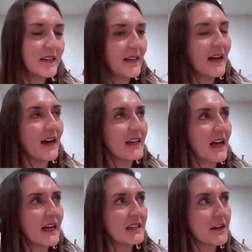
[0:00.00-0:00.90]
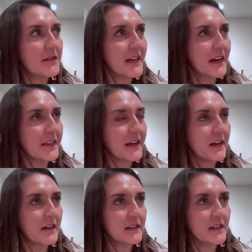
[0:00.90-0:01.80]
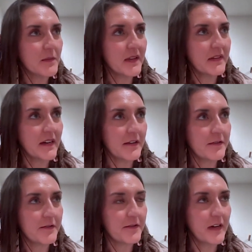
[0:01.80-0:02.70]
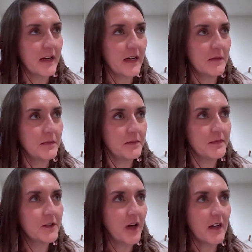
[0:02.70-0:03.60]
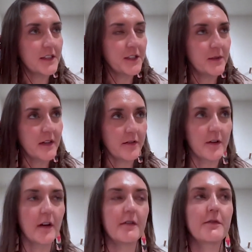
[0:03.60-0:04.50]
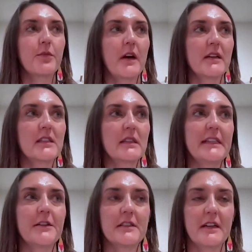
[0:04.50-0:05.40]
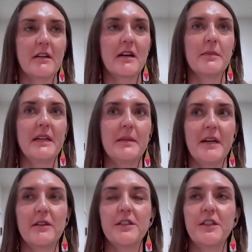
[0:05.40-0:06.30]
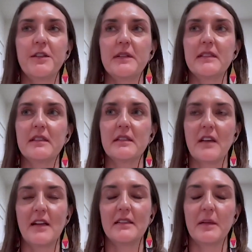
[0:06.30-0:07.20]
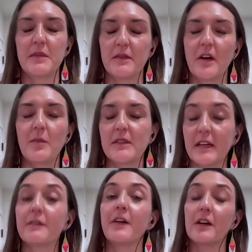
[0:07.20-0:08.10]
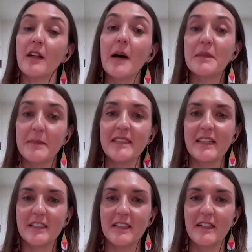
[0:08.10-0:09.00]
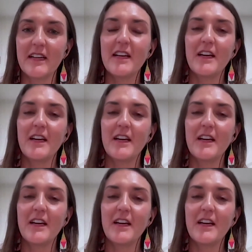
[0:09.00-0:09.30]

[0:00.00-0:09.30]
Yeah, I love that. I think something that I've talked to a number of product leaders at our company about too is this concept of almost like funnel optimization.